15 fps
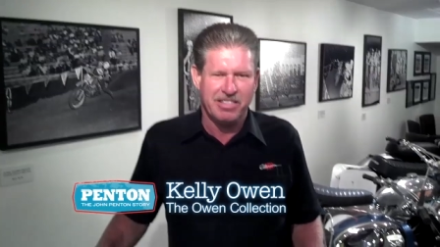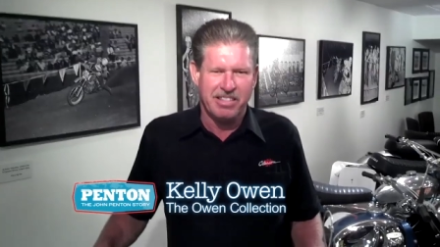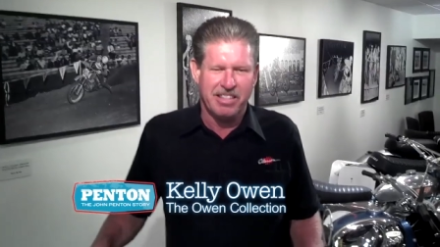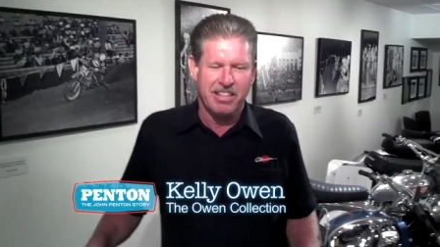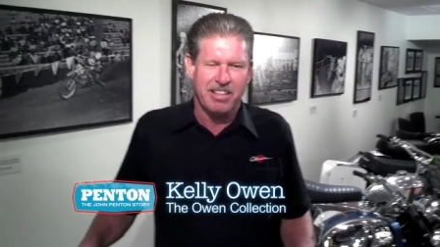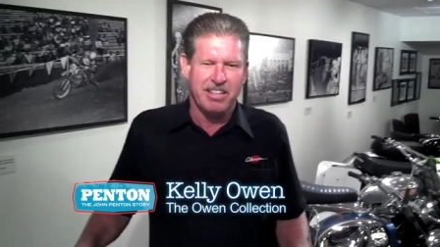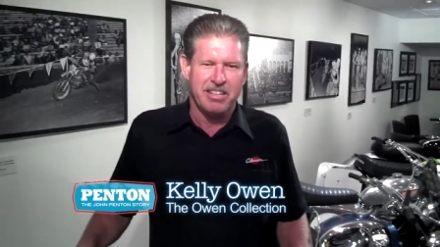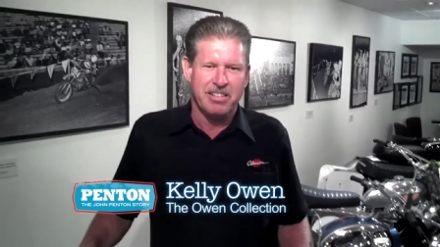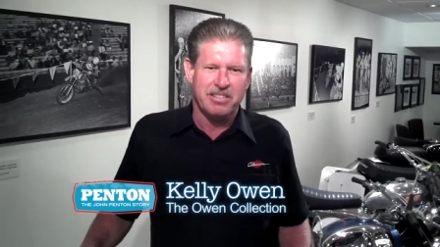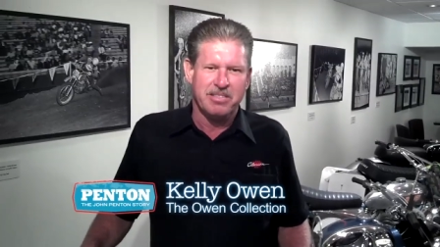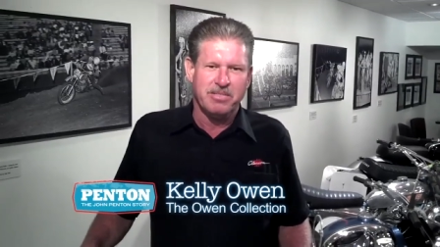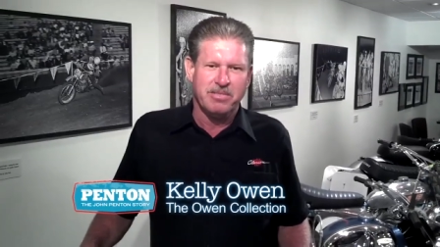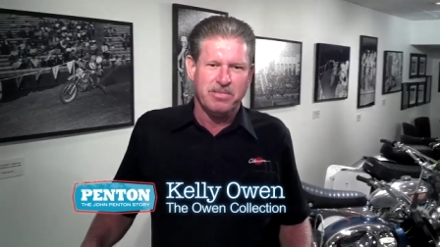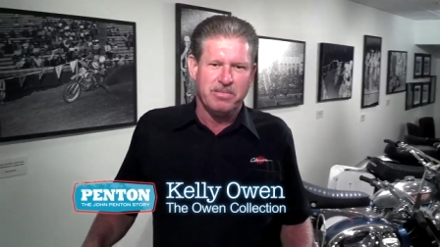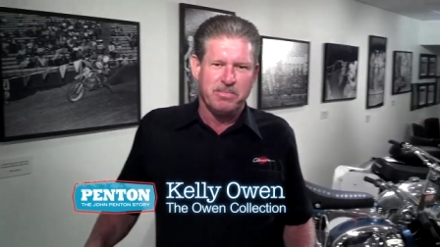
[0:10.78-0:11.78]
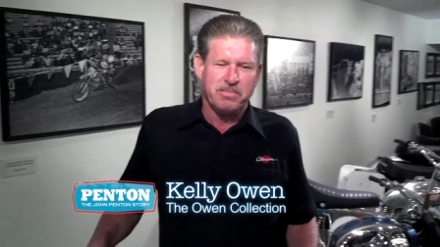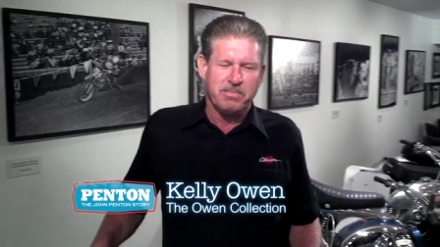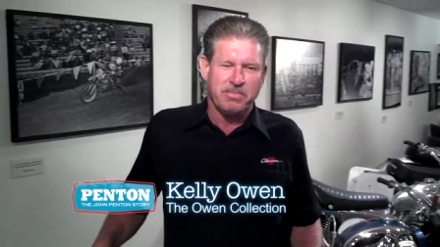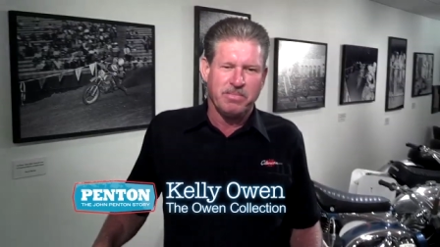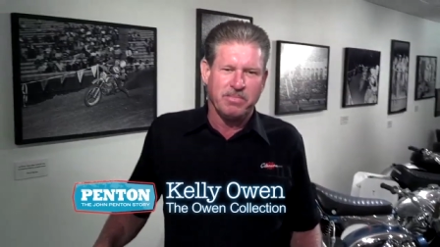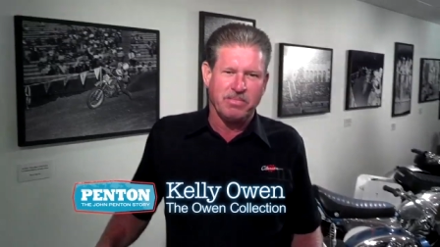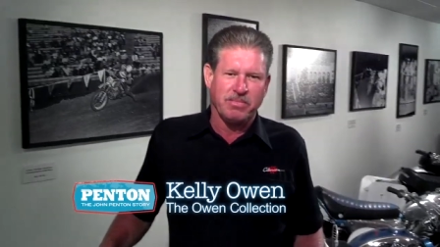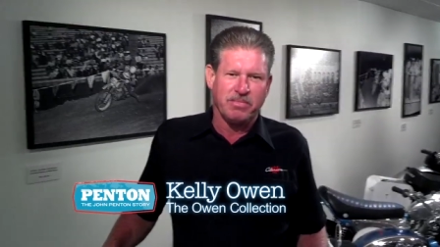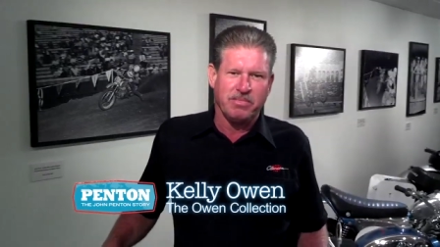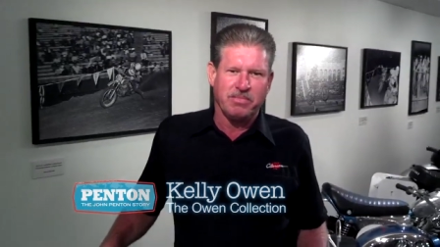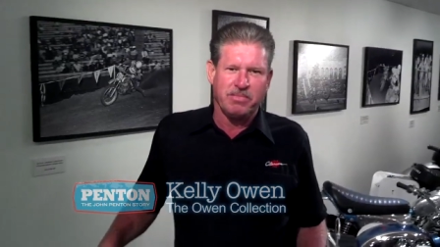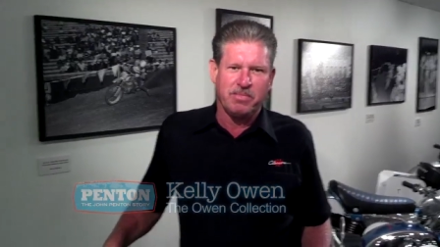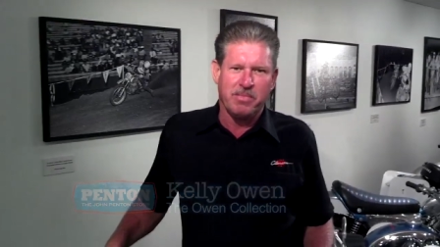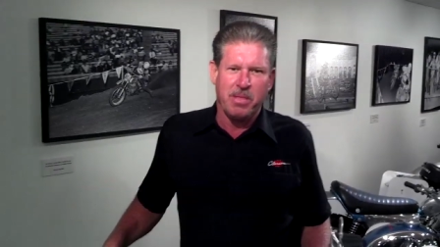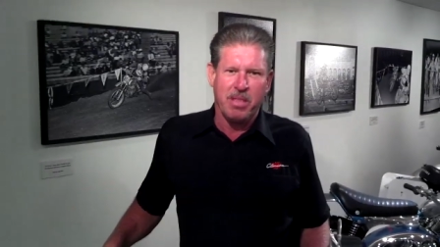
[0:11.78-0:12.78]
and Kelly here is
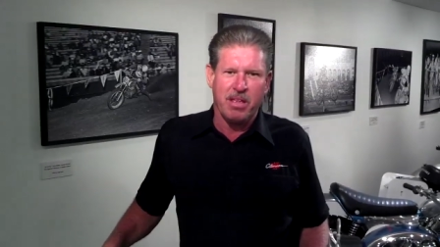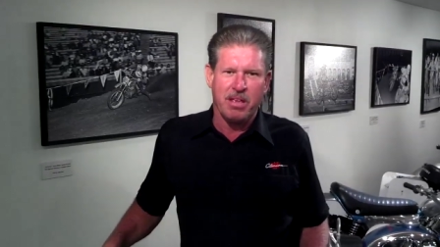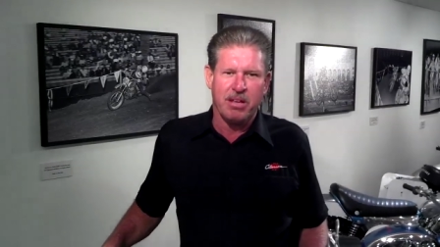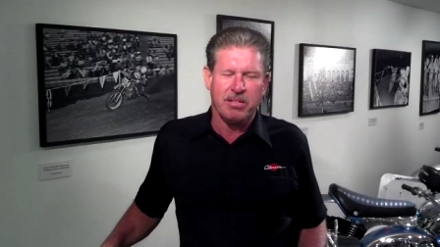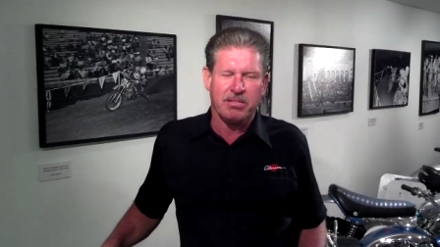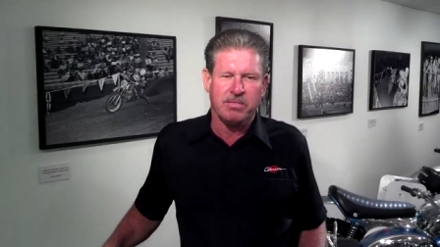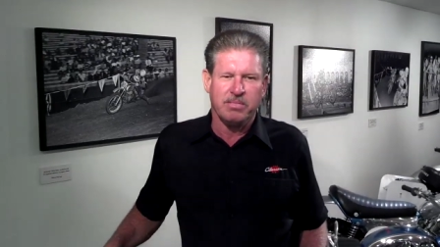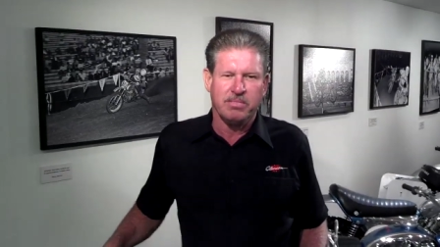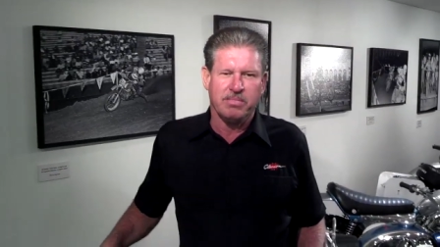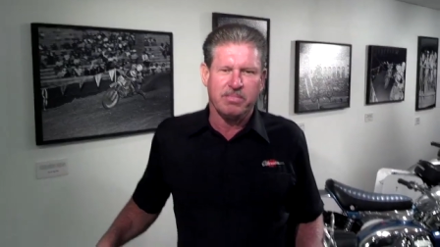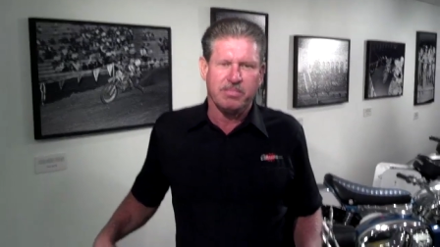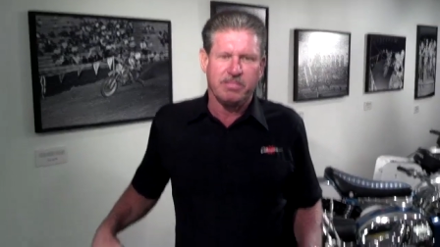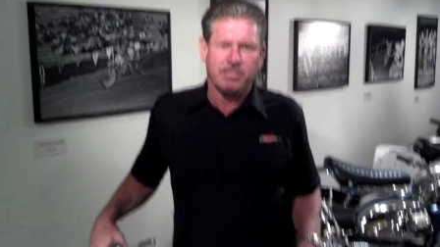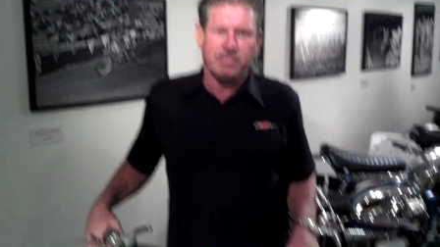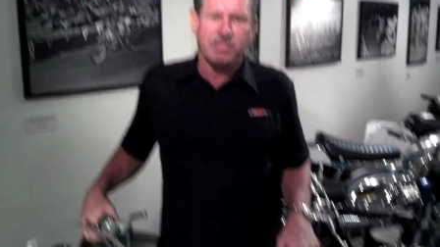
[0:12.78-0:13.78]
been gracious enough to